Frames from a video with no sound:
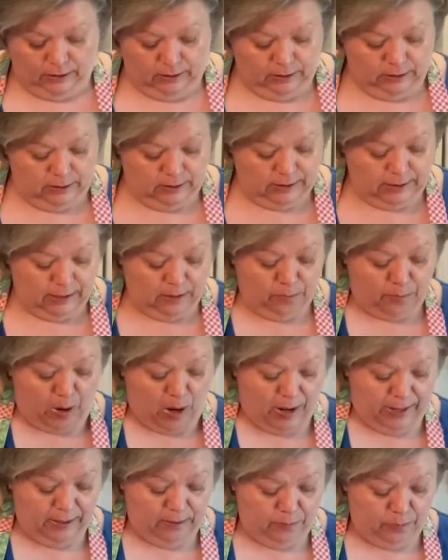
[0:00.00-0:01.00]
Instead of
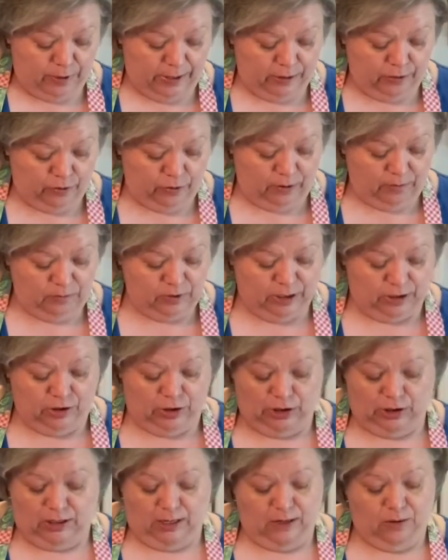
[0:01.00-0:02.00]
buying breadcrumbs, I
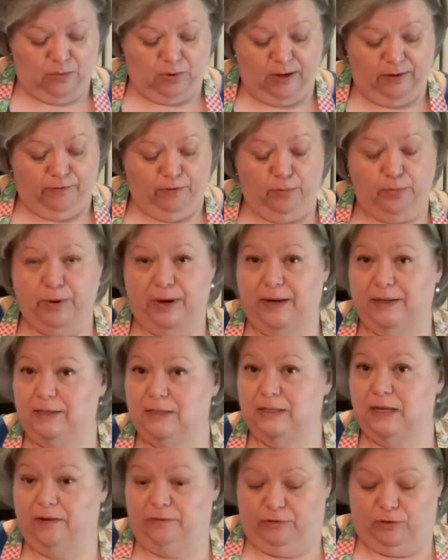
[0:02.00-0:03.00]
just take whatever bread
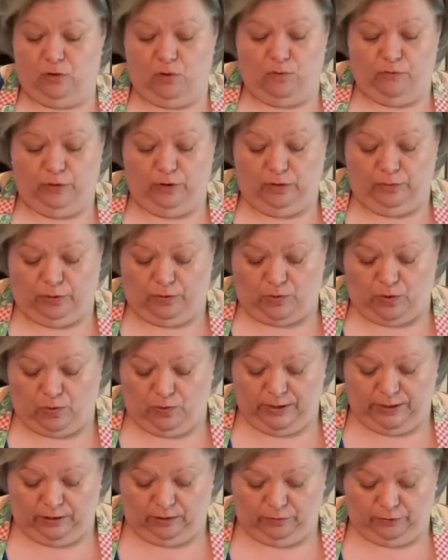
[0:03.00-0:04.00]
is left over, throw
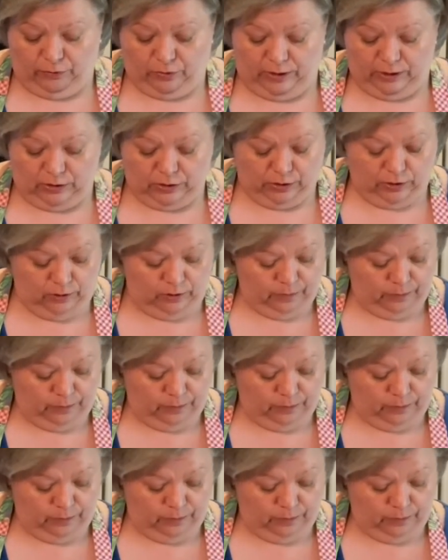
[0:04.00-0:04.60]
it in the freezer,